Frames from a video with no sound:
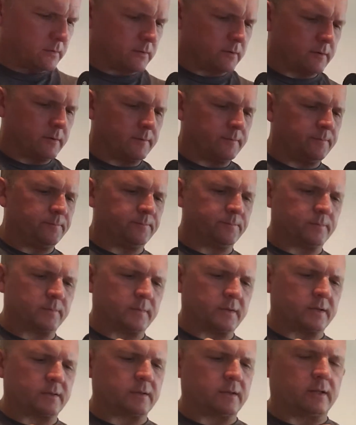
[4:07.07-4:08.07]
okay,
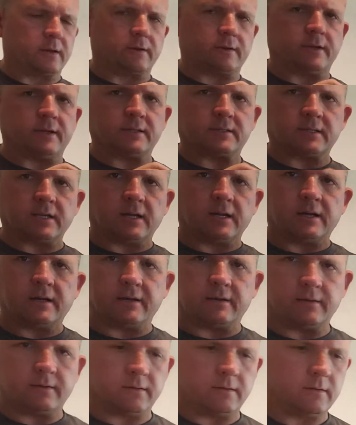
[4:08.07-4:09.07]
take the letter E
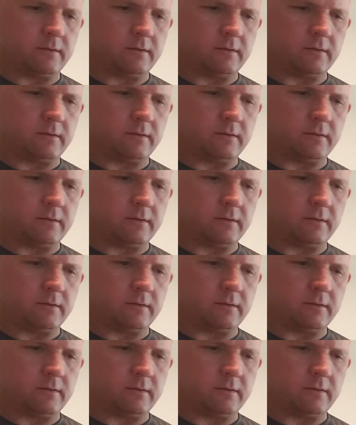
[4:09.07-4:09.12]
slide,